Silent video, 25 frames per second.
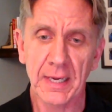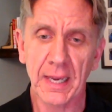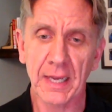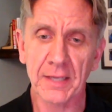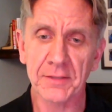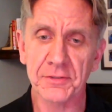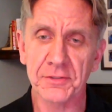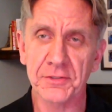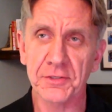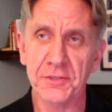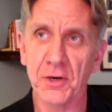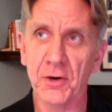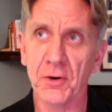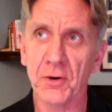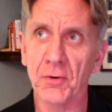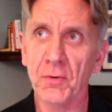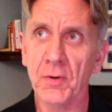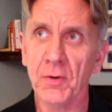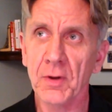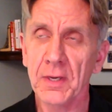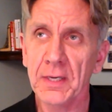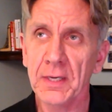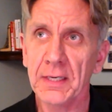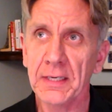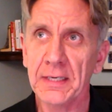And
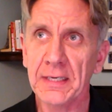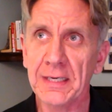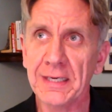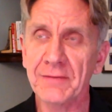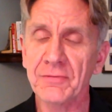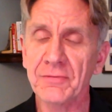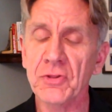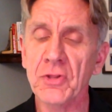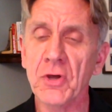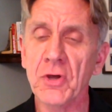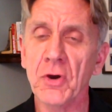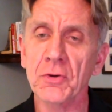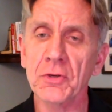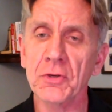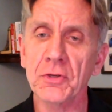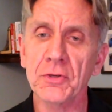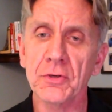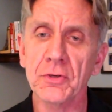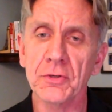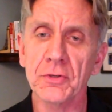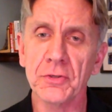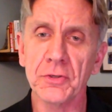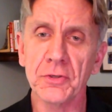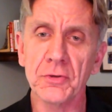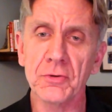so even though
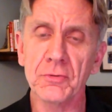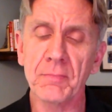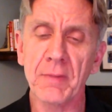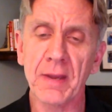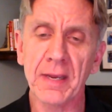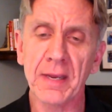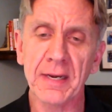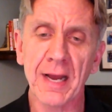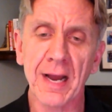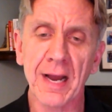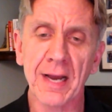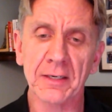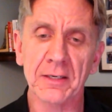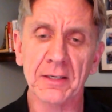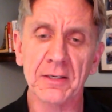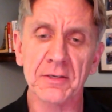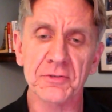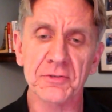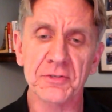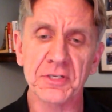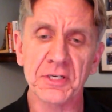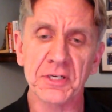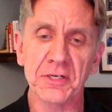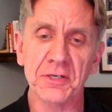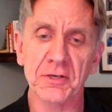you may not
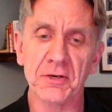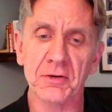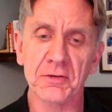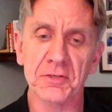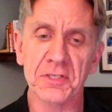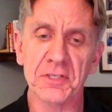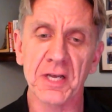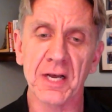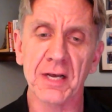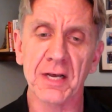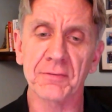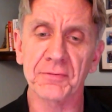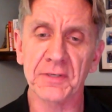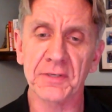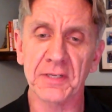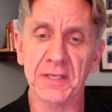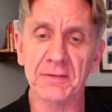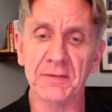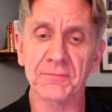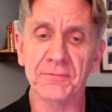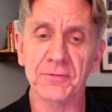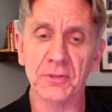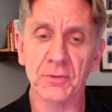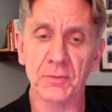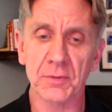consider yourself an
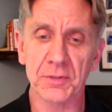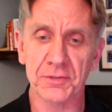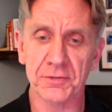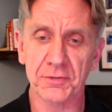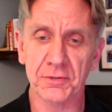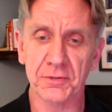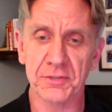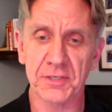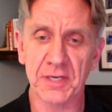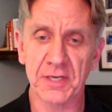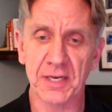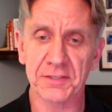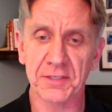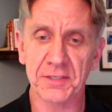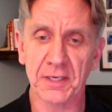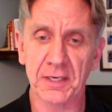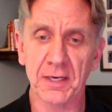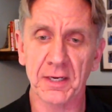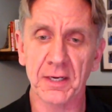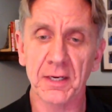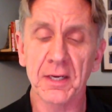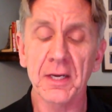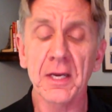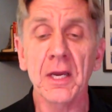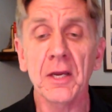influencer,
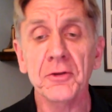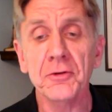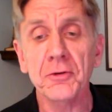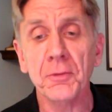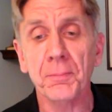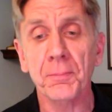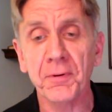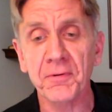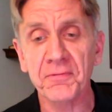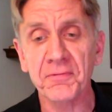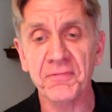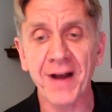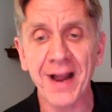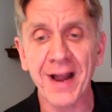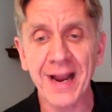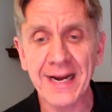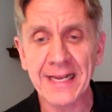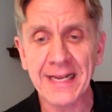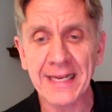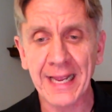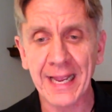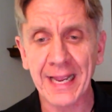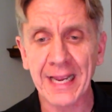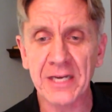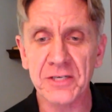Jessica, you're
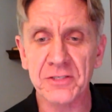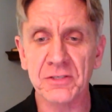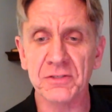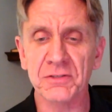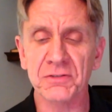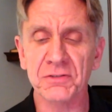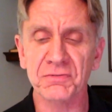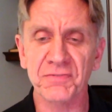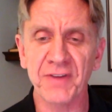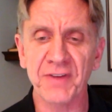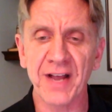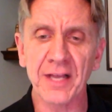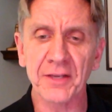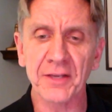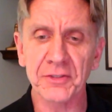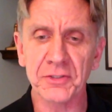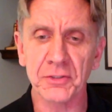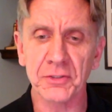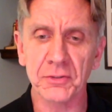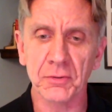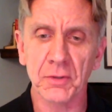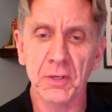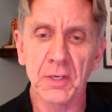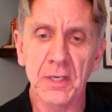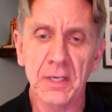providing agents
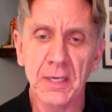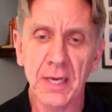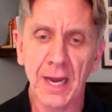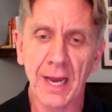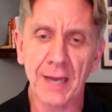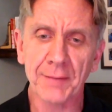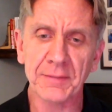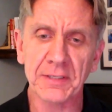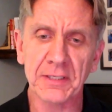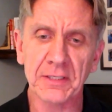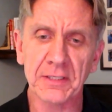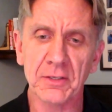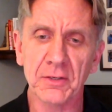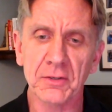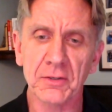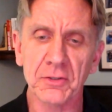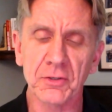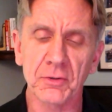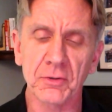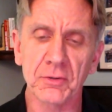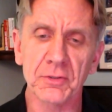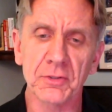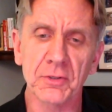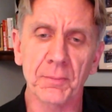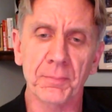value. I mean,
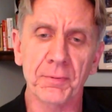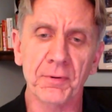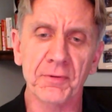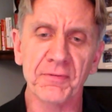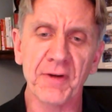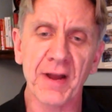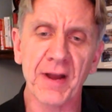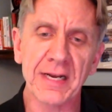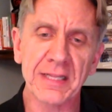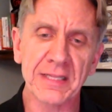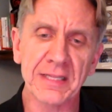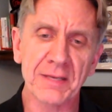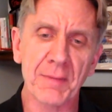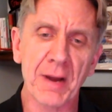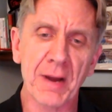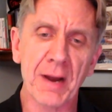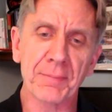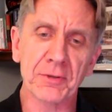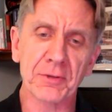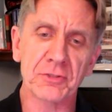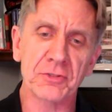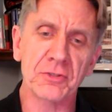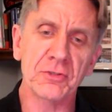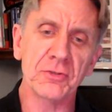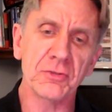you're providing them
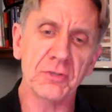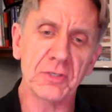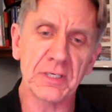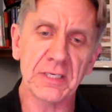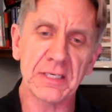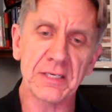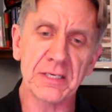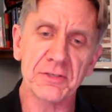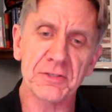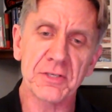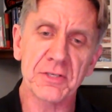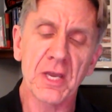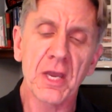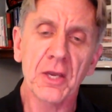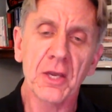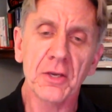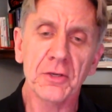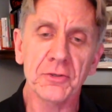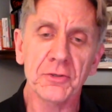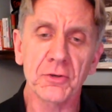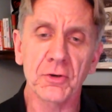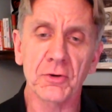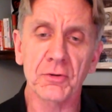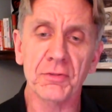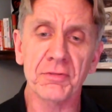opportunities.
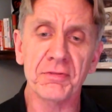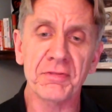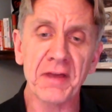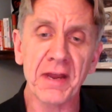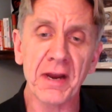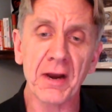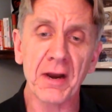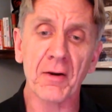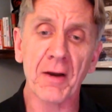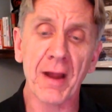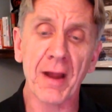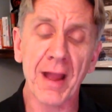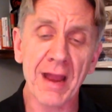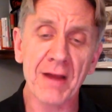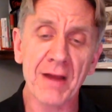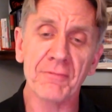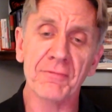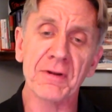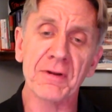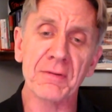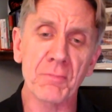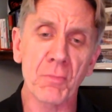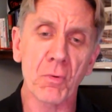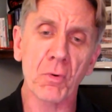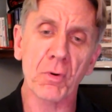You're there
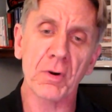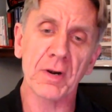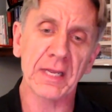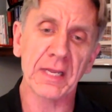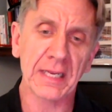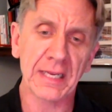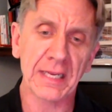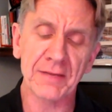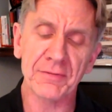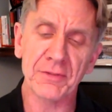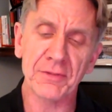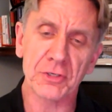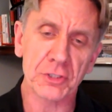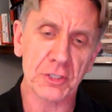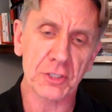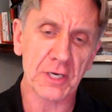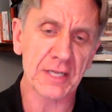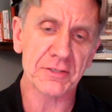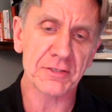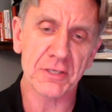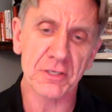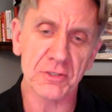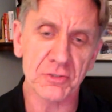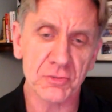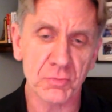every morning in the
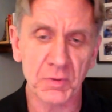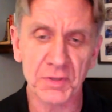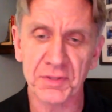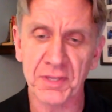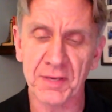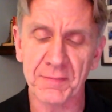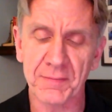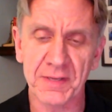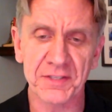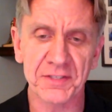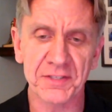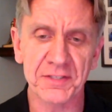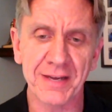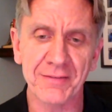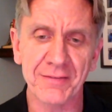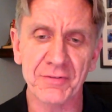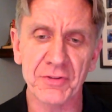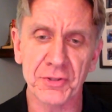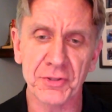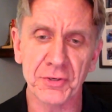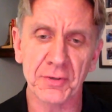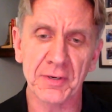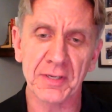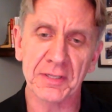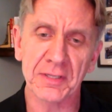trenches with them at
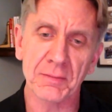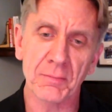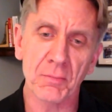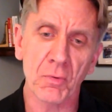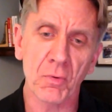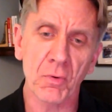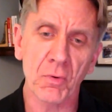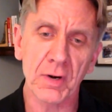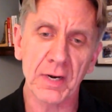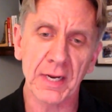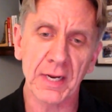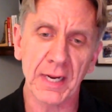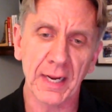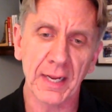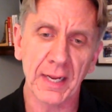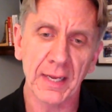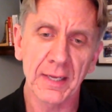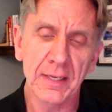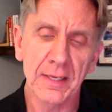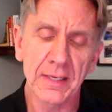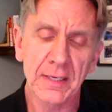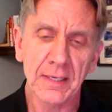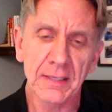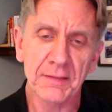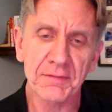7:30 in the morning.
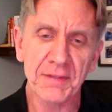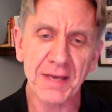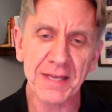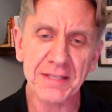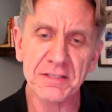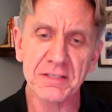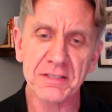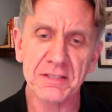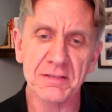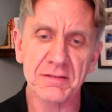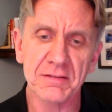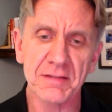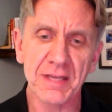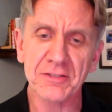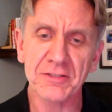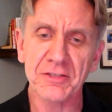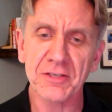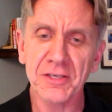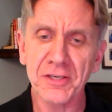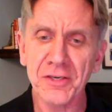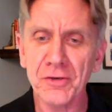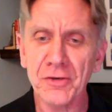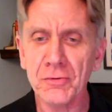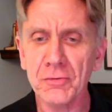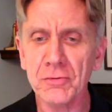That's
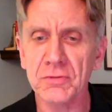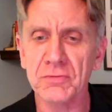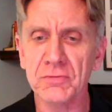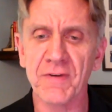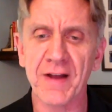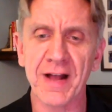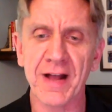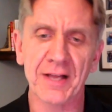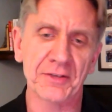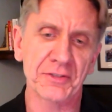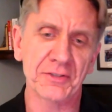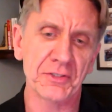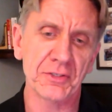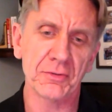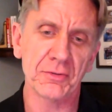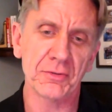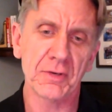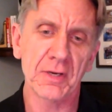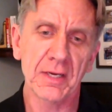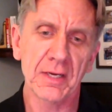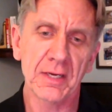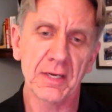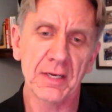huge value.